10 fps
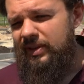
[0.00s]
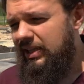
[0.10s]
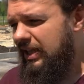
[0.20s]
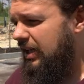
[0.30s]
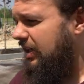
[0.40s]

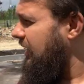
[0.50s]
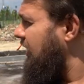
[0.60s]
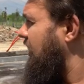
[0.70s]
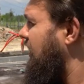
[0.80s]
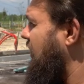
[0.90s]
of the
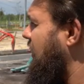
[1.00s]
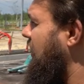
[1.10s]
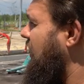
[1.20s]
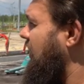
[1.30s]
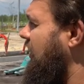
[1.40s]
chamber
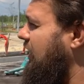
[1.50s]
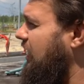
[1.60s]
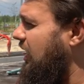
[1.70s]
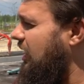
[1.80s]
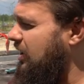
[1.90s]

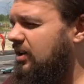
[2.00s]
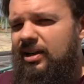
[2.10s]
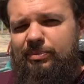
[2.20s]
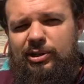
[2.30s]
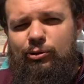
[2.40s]

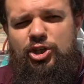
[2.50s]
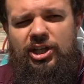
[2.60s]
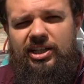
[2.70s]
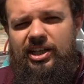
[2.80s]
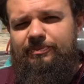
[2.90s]
for connecting
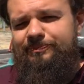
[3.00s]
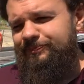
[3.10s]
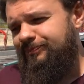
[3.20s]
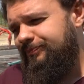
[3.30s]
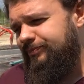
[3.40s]
the water
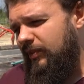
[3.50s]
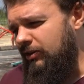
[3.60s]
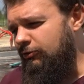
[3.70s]
inlet.